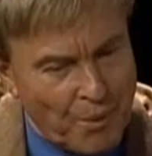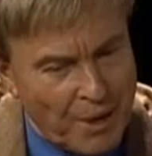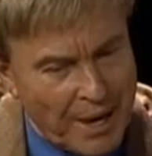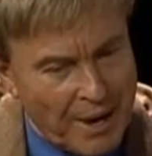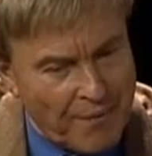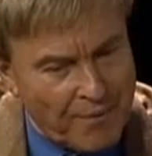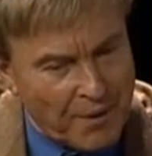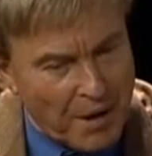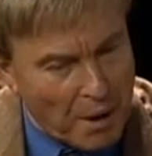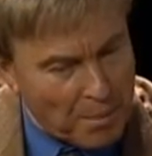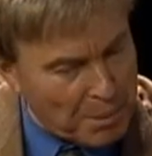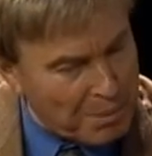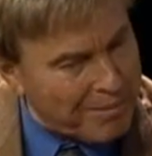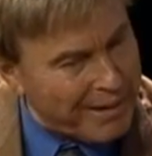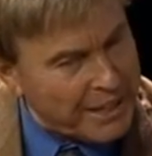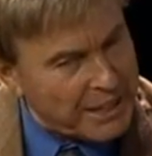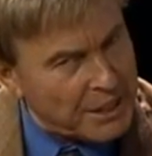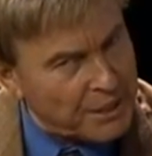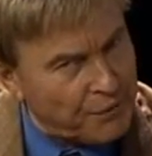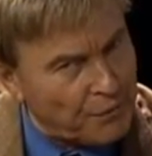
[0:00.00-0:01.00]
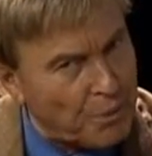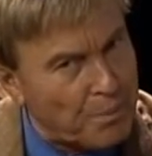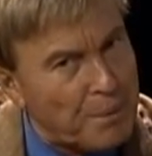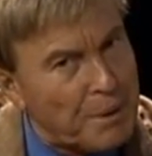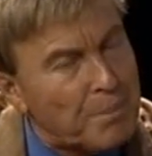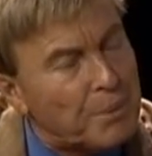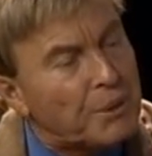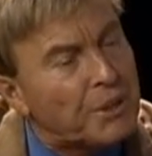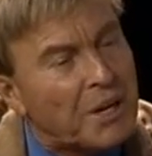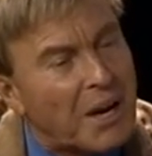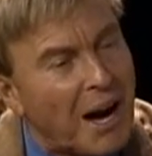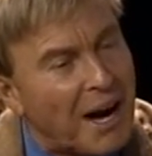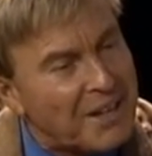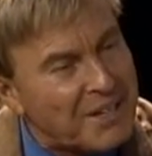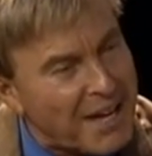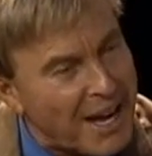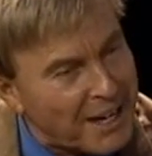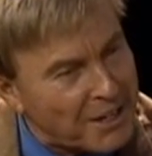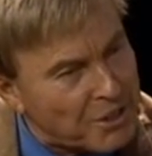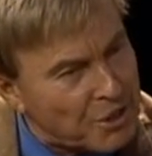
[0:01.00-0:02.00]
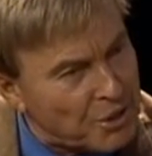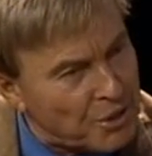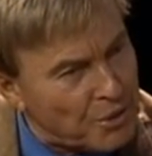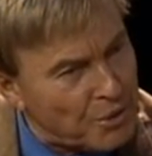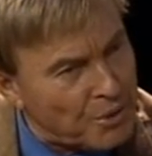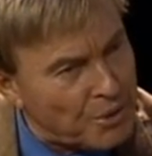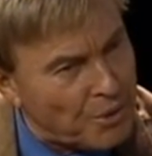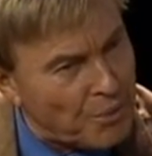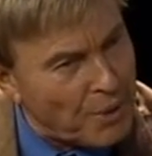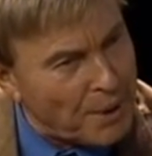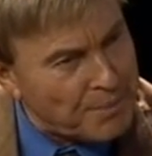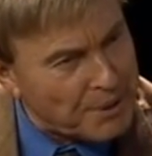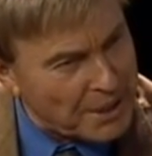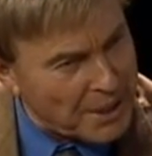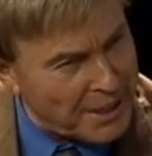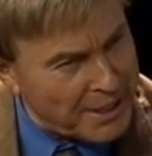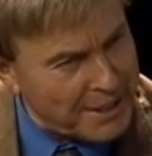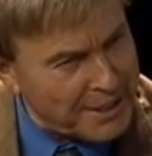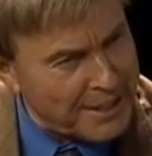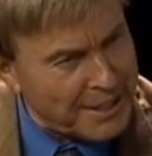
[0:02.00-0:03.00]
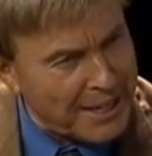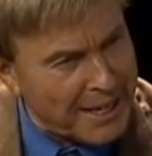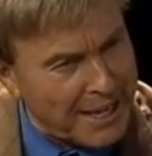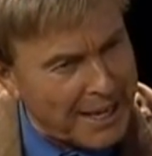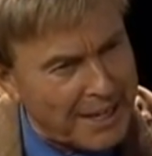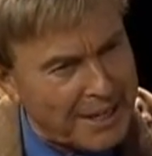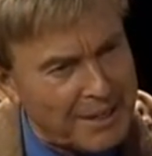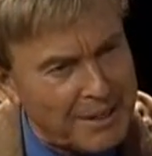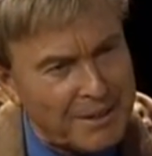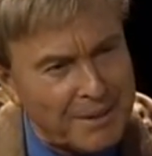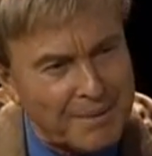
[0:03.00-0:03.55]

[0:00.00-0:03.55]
we have a couple places for people to contact you, the websites again.